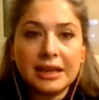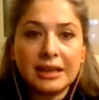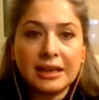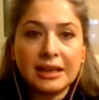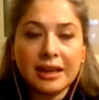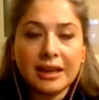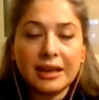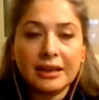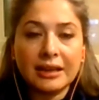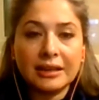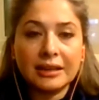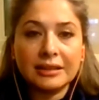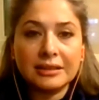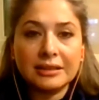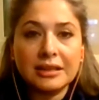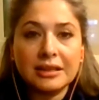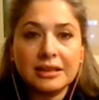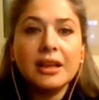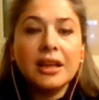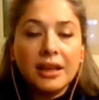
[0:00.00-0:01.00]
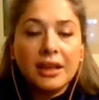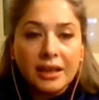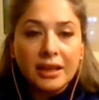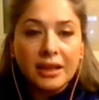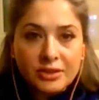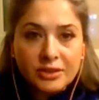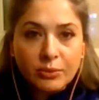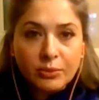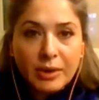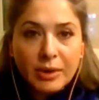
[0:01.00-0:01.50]
And as you
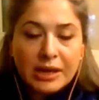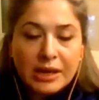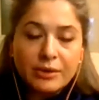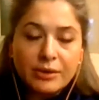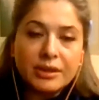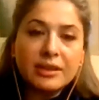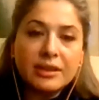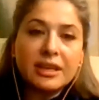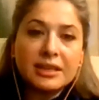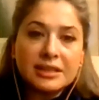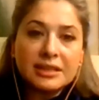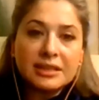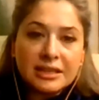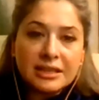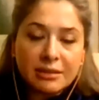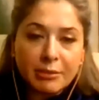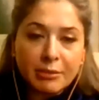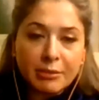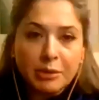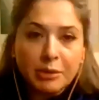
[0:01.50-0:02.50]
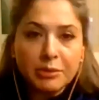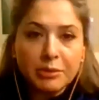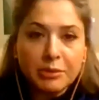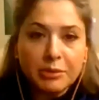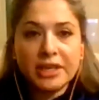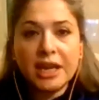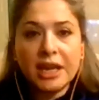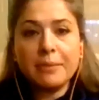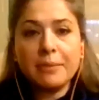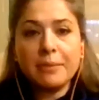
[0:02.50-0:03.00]
well know, then the 18th Amendment came
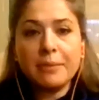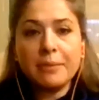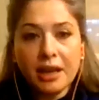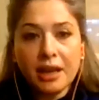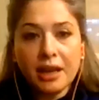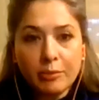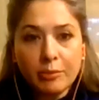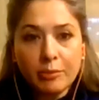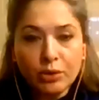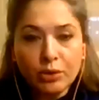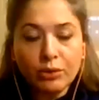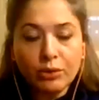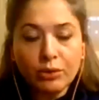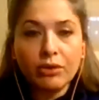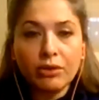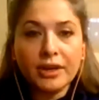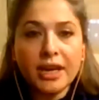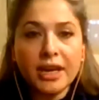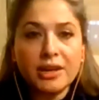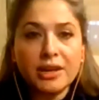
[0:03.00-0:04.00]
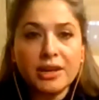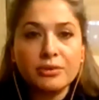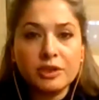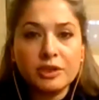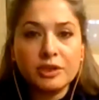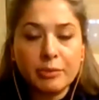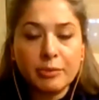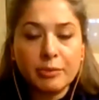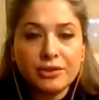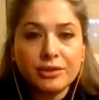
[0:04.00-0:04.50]
in. There can be no longer any
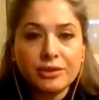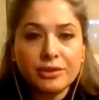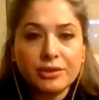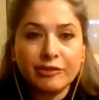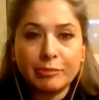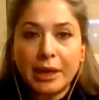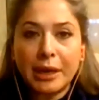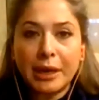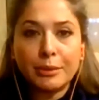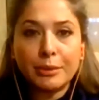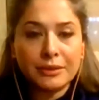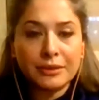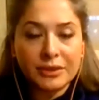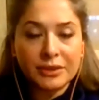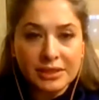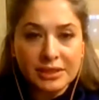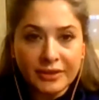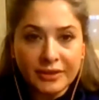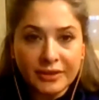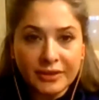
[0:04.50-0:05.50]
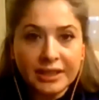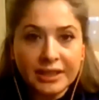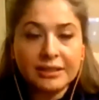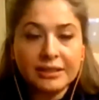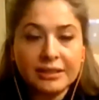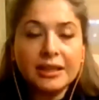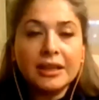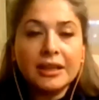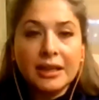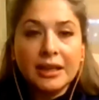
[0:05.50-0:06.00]
usurpation of powers of the civilian
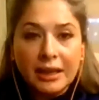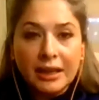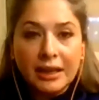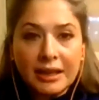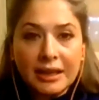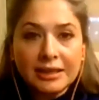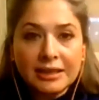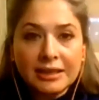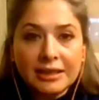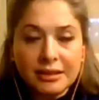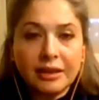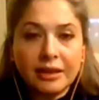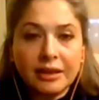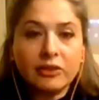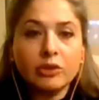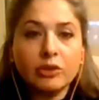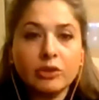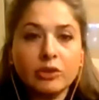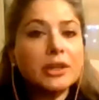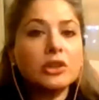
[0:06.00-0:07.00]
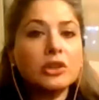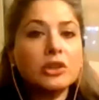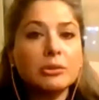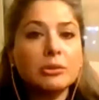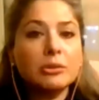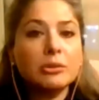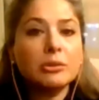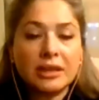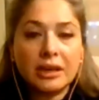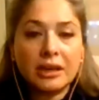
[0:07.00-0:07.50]
elected government, no matter
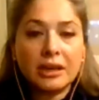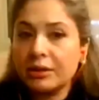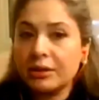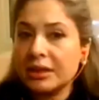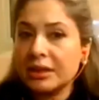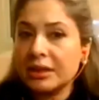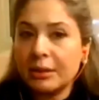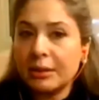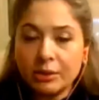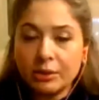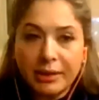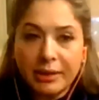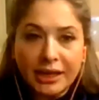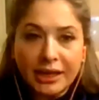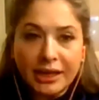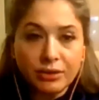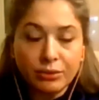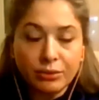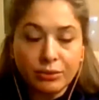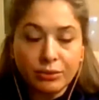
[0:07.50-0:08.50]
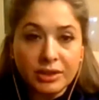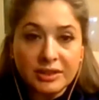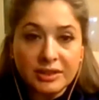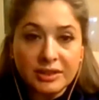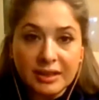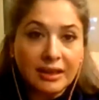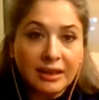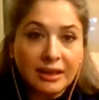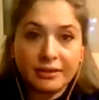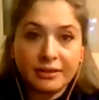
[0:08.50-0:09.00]
how corrupt or bad your rulers are.
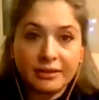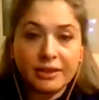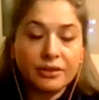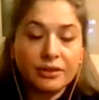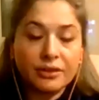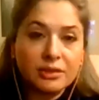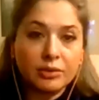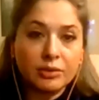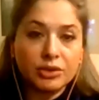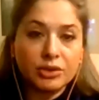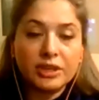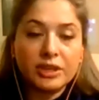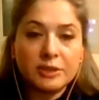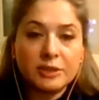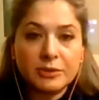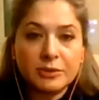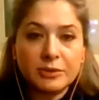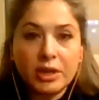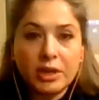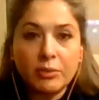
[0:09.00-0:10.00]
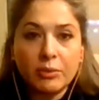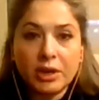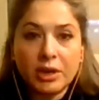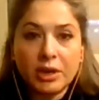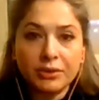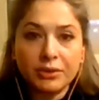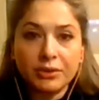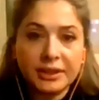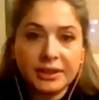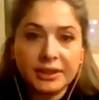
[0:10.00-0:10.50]
It's a choice between one or
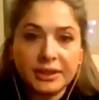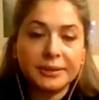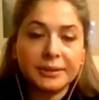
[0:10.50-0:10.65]
the other.